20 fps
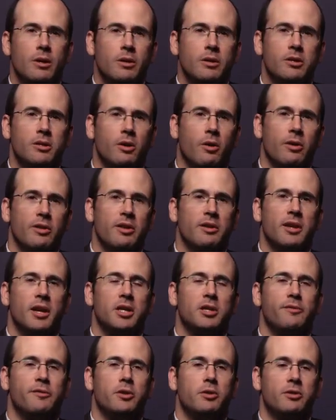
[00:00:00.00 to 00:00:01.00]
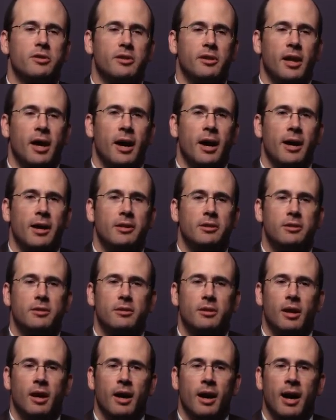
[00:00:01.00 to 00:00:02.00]
So on the next few
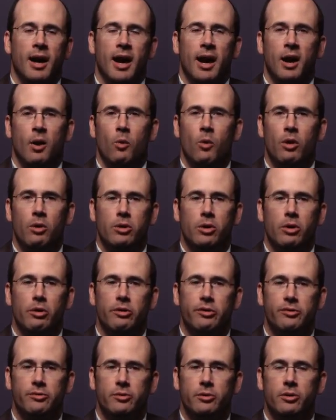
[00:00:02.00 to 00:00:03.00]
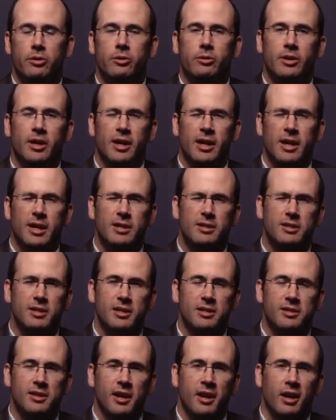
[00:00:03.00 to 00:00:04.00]
slides, I won't go through in
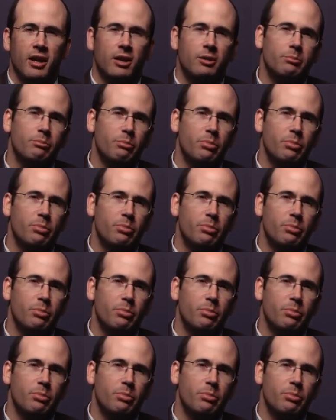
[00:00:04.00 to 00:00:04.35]
detail,